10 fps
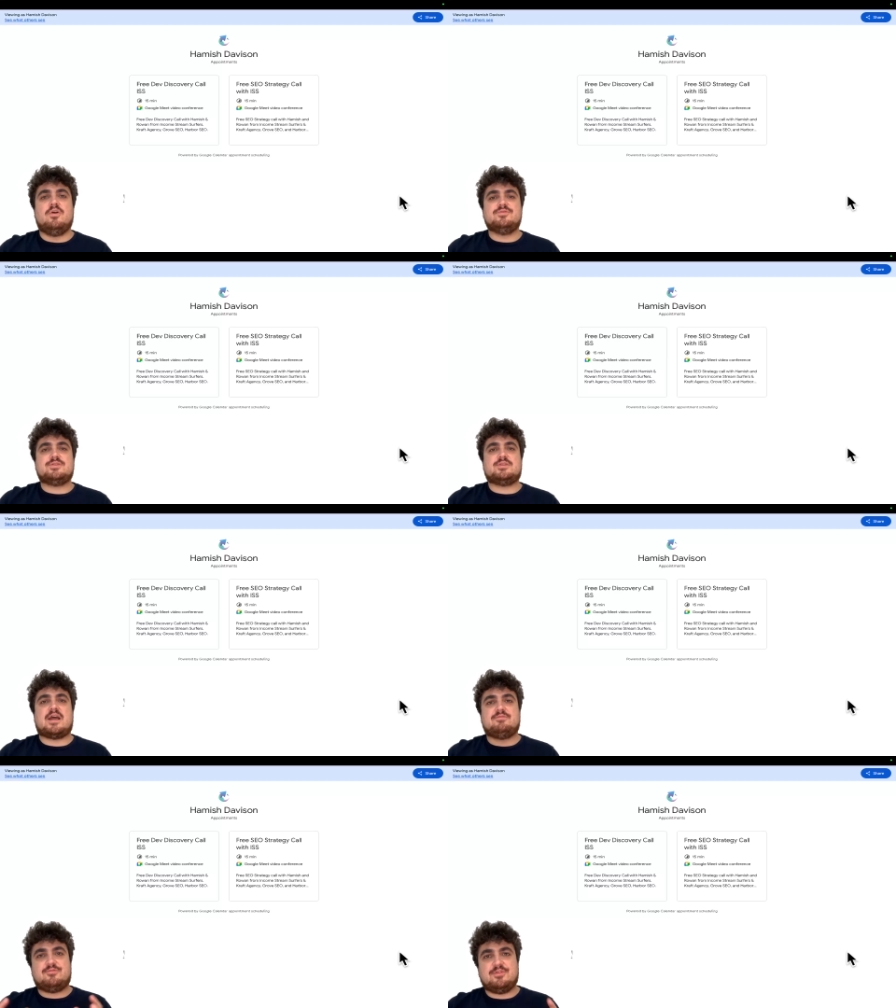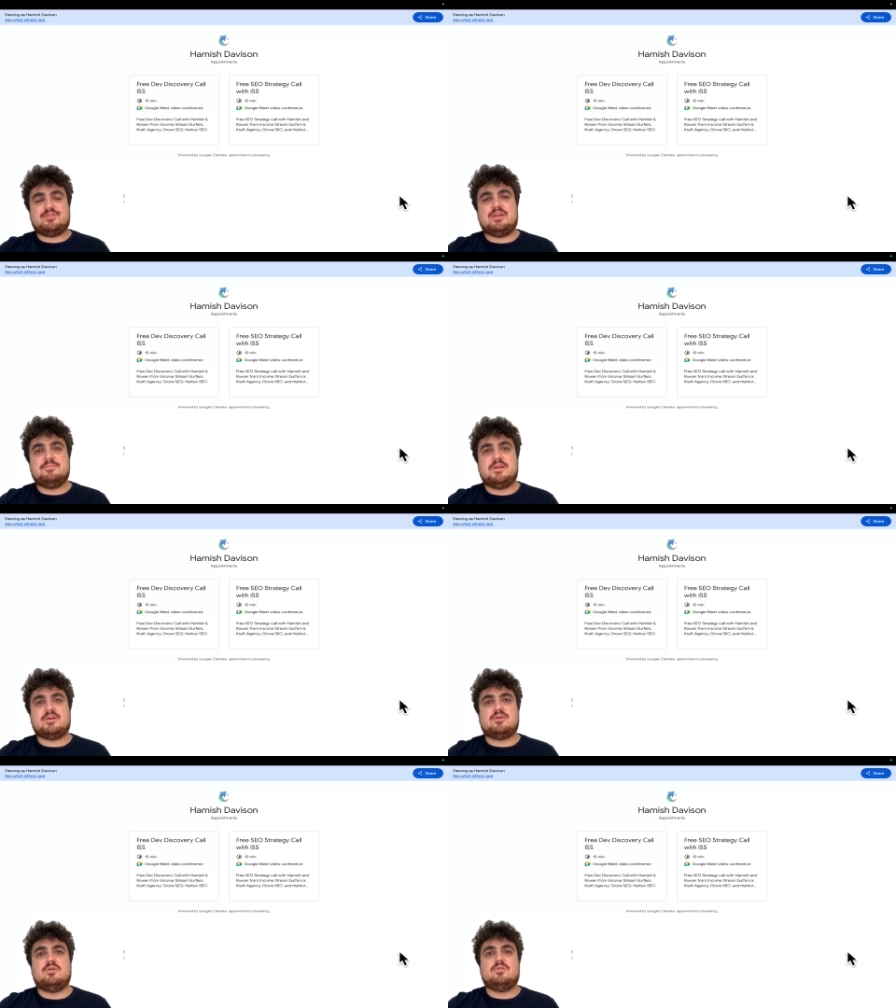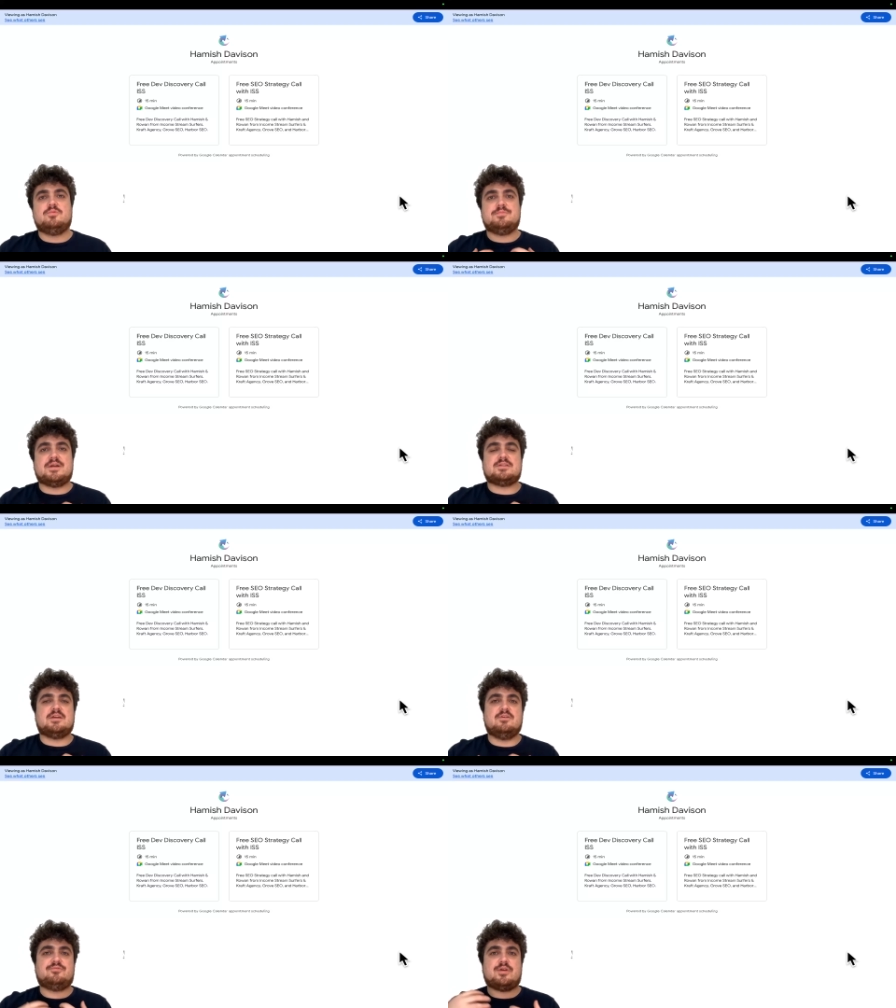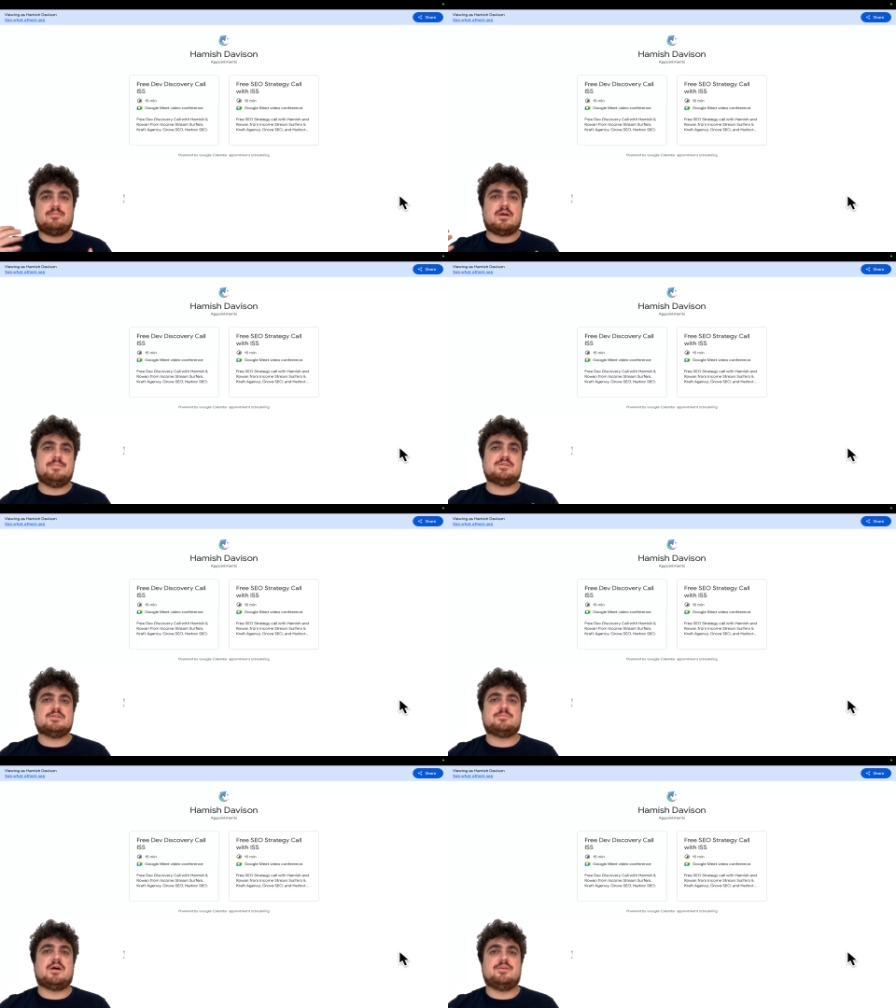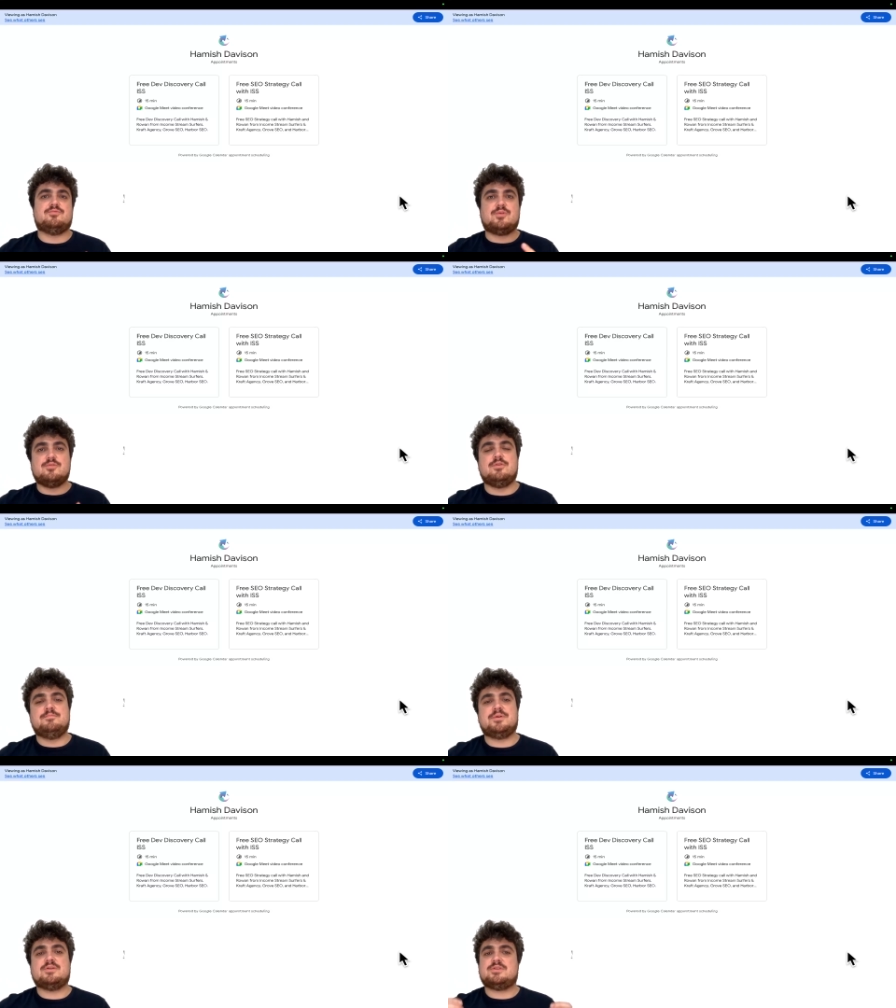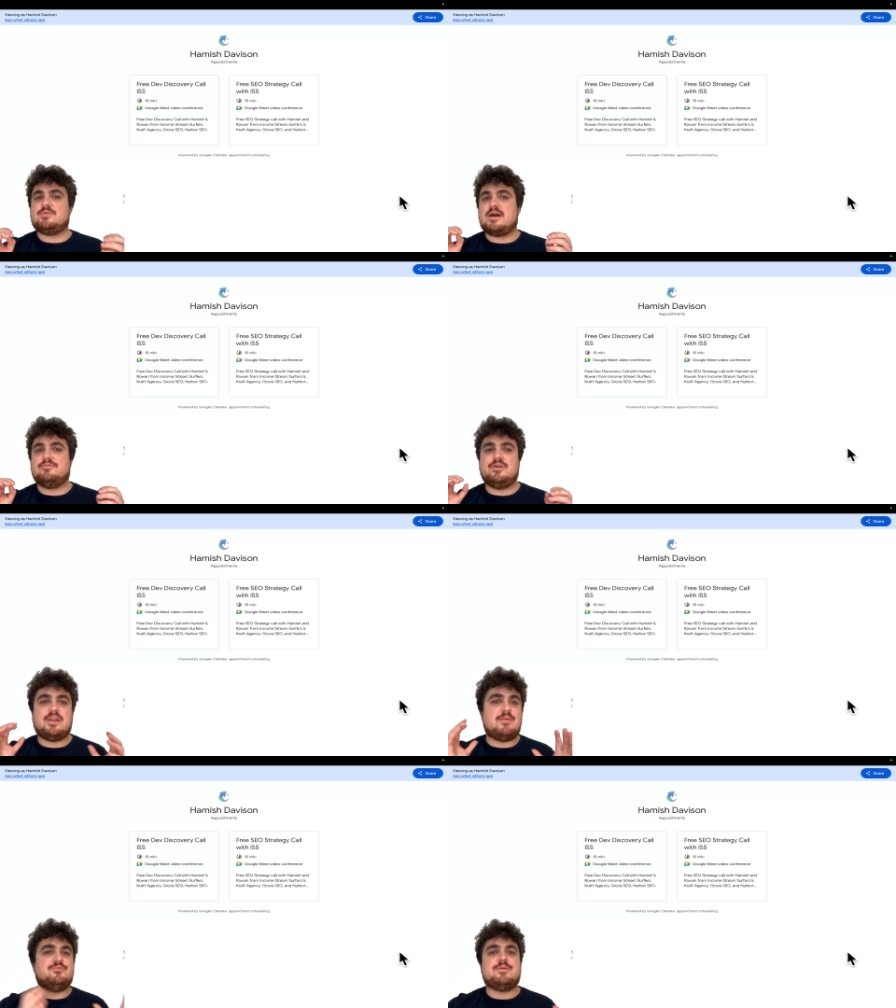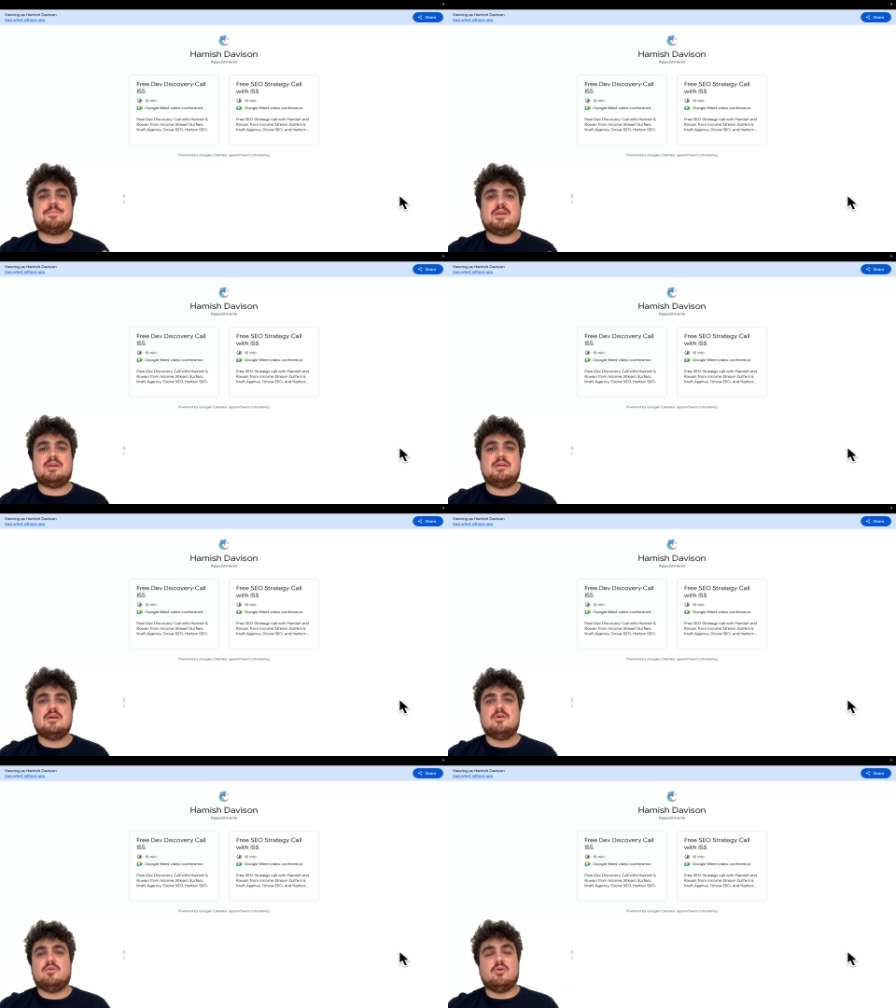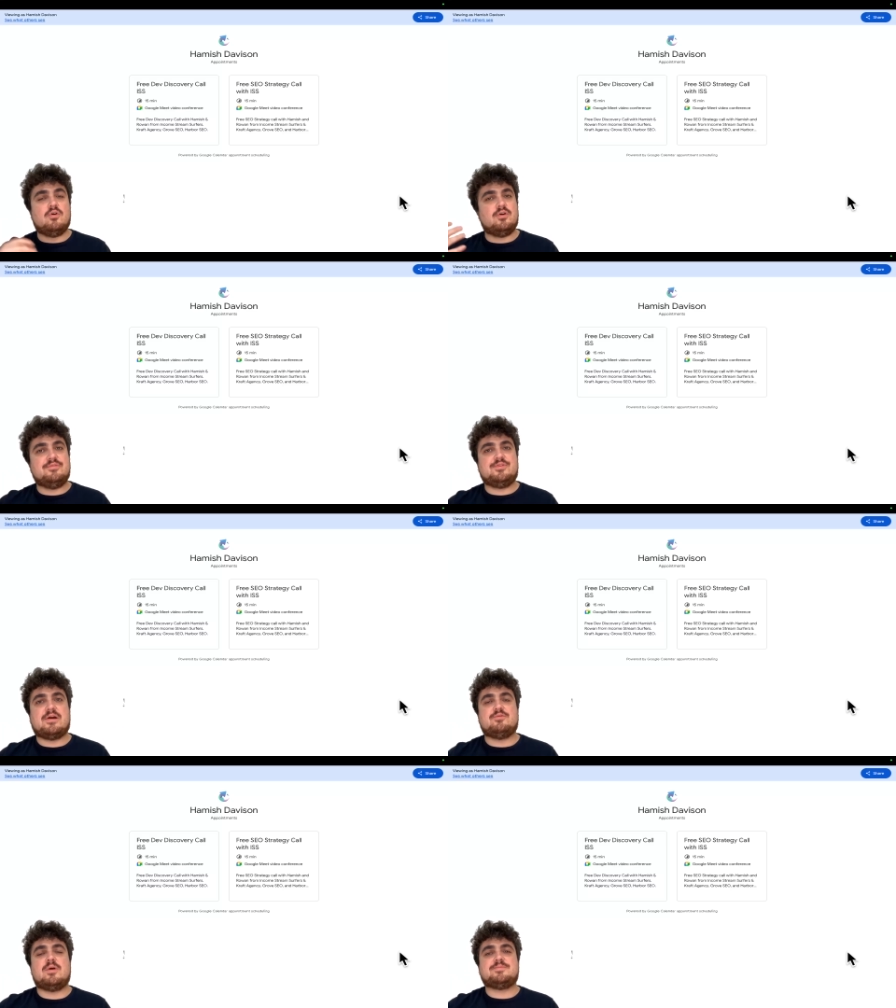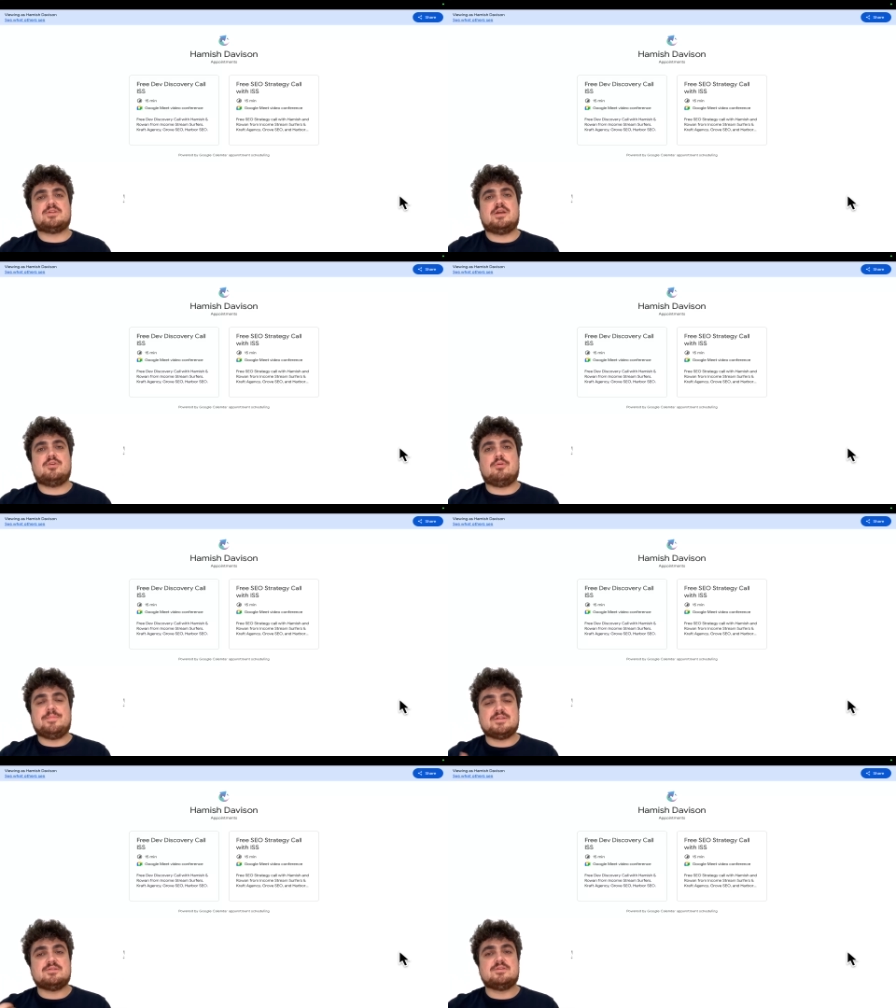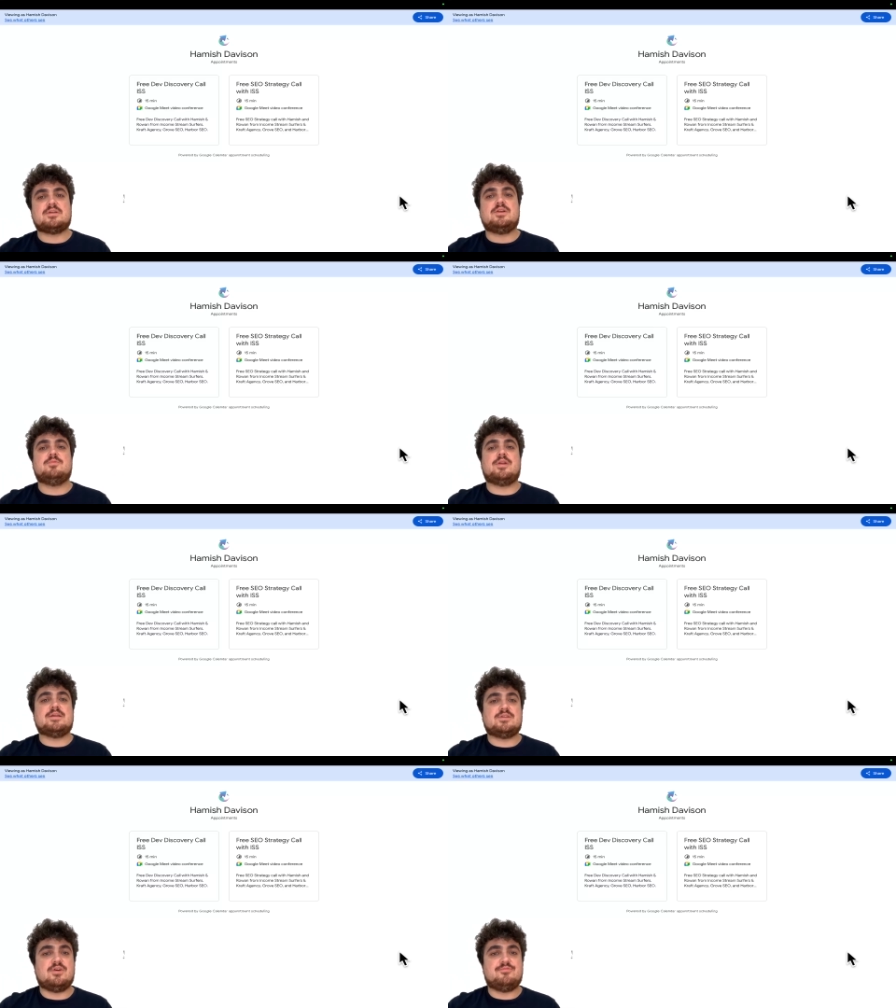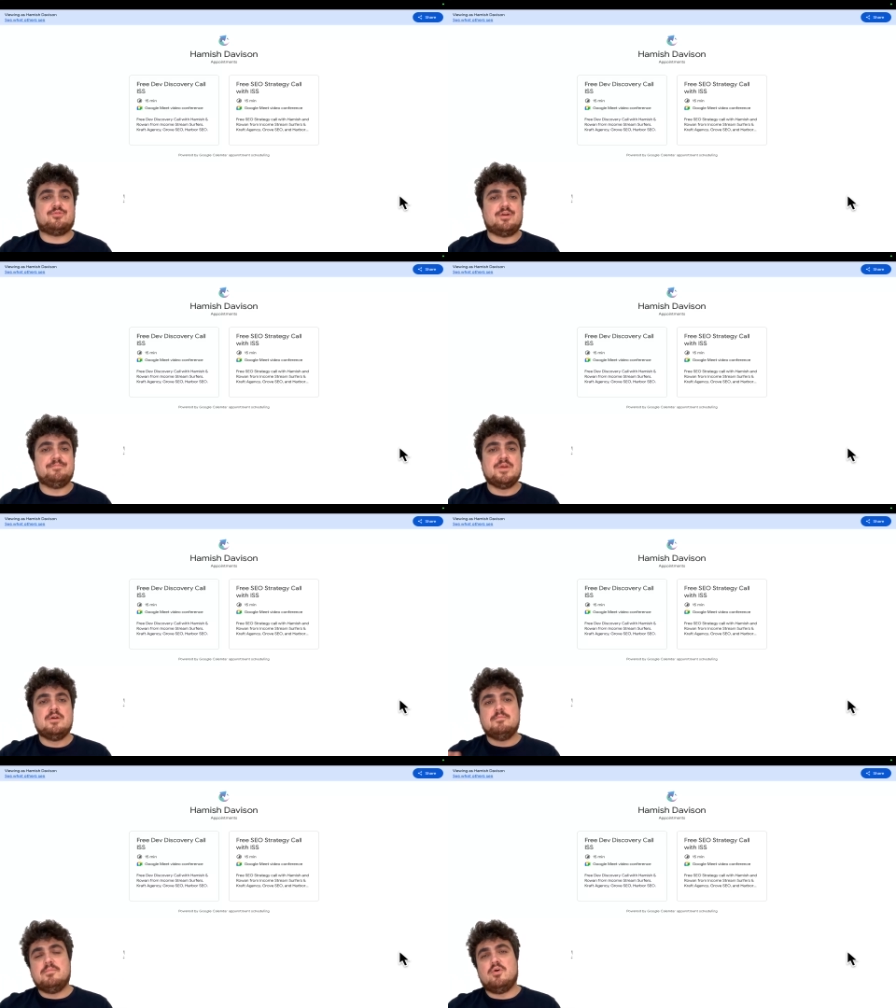want to have a 15 minute call with myself and my business partner Rowan because you have an MVP or if you have a website or a business and you want SEO for it,